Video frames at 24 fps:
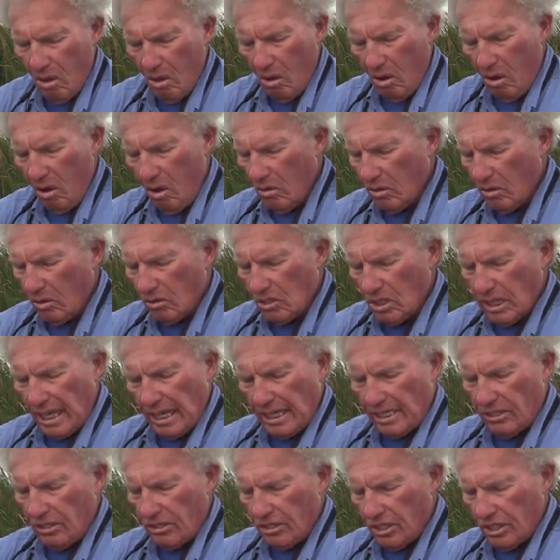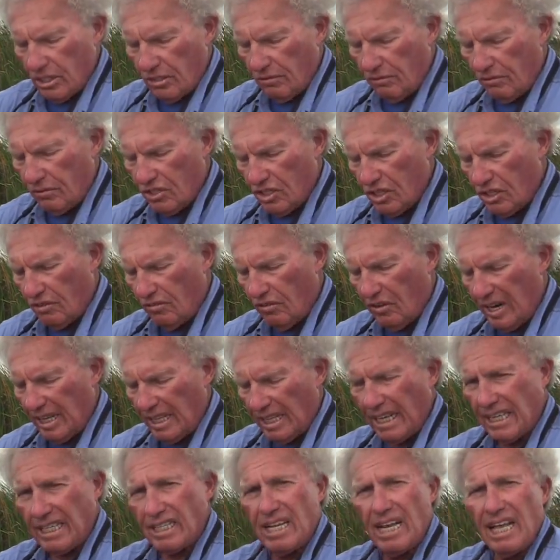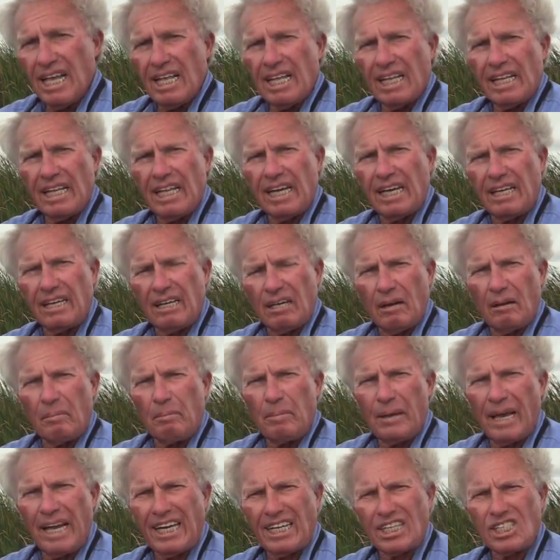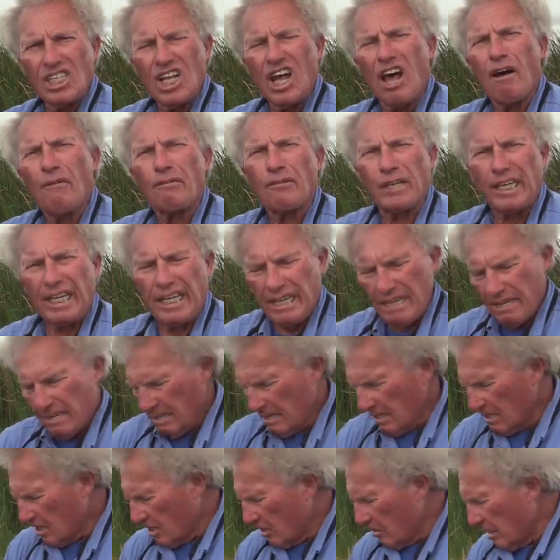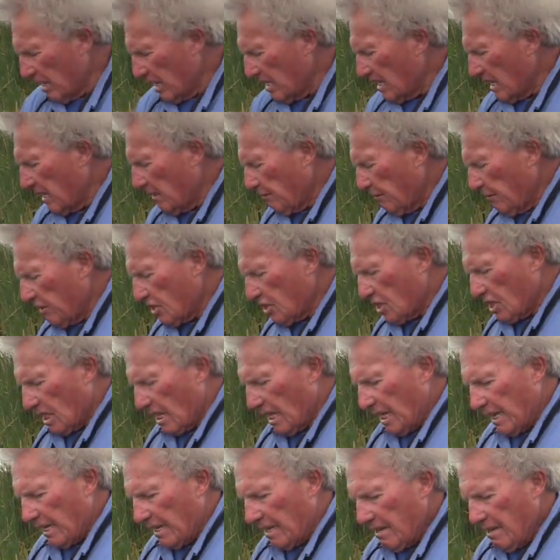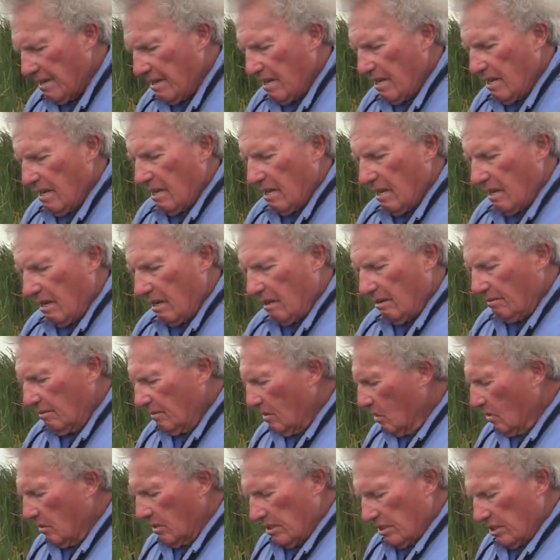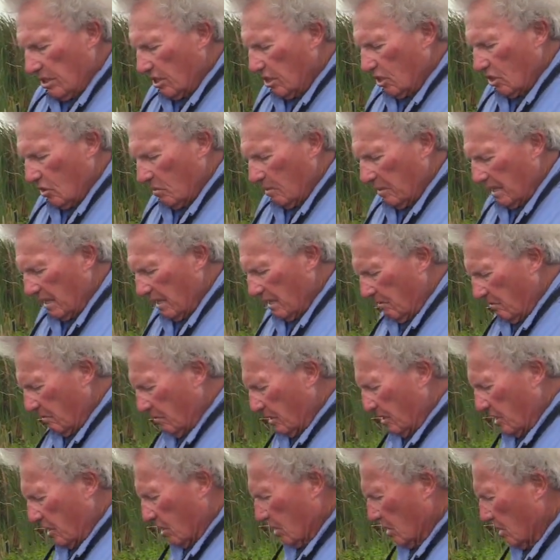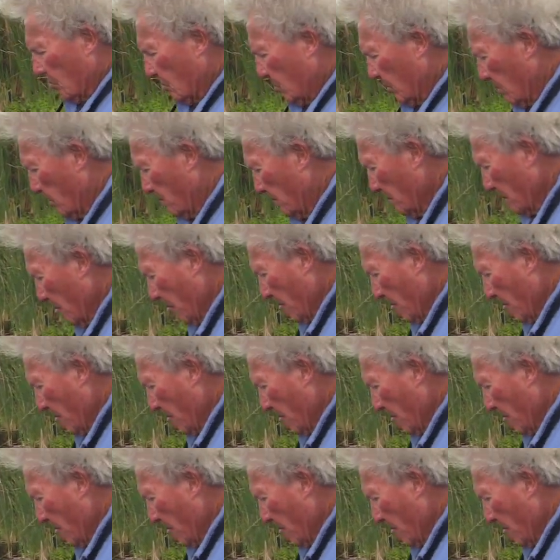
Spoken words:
All those lakes are just fine. Lake Panasoffkee is a great night fishing lake. There's just so many of them. It's just unreal.